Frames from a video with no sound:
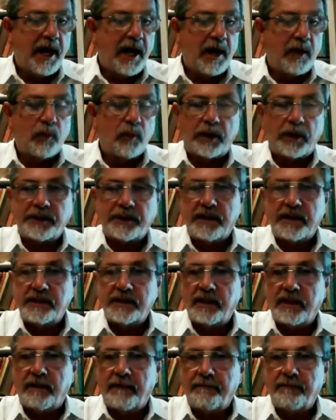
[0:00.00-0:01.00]
which
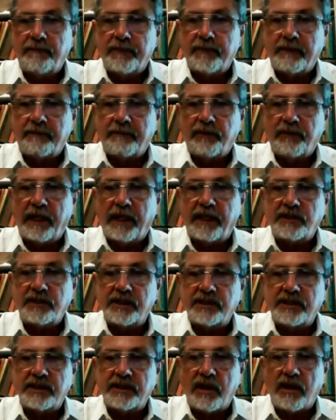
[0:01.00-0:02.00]
is a
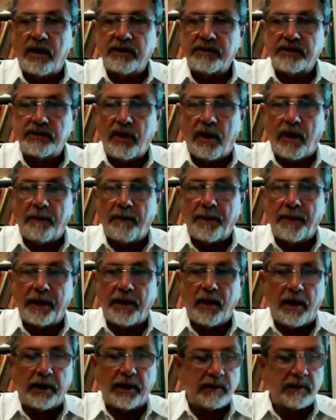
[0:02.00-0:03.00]
fallacious straw
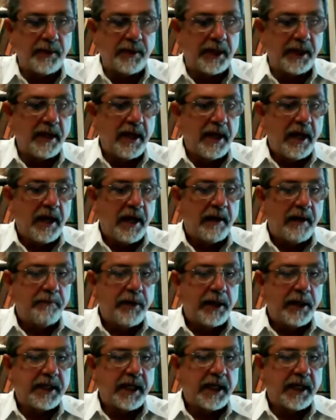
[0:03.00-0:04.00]
man argument,
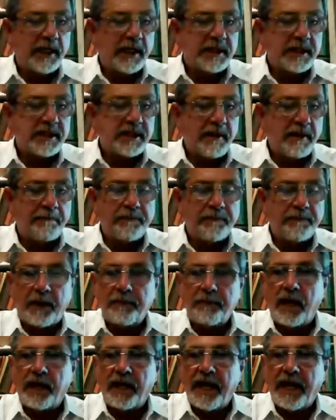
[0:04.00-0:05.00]
because I'm
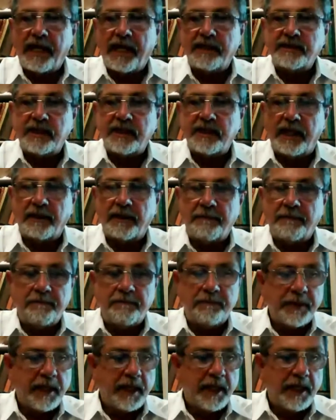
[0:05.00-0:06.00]
not asking
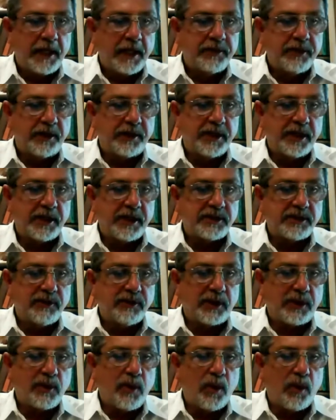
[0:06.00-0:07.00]
the
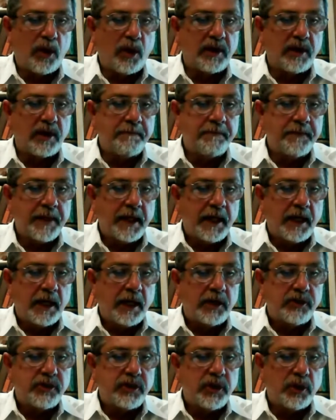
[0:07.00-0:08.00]
district court
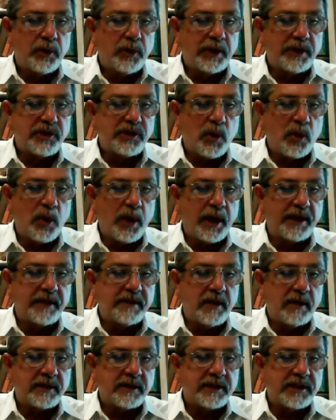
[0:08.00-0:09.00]
to enjoin,
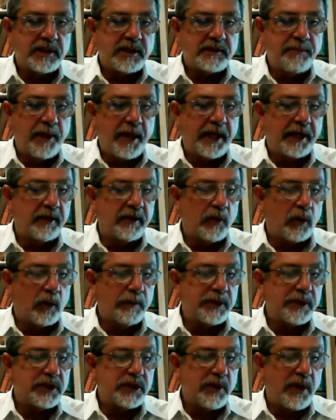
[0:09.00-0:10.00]
suspend, or
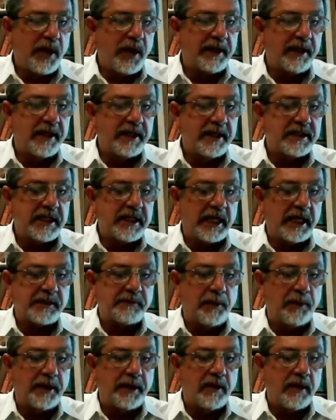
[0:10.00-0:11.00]
restrain the
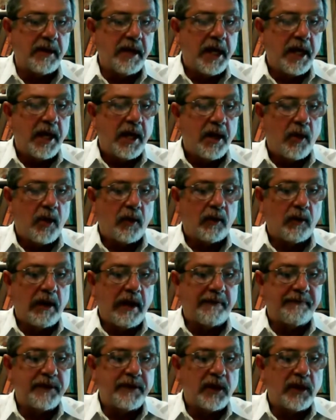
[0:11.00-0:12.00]
assessment or
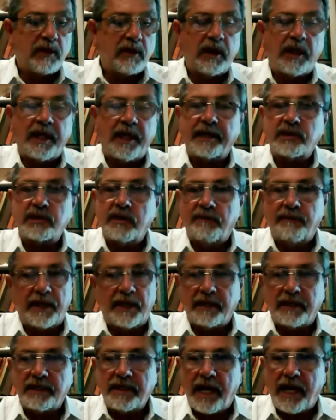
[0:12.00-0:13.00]
levy or collection of
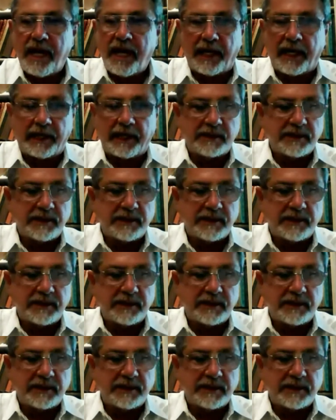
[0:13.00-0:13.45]
any tax.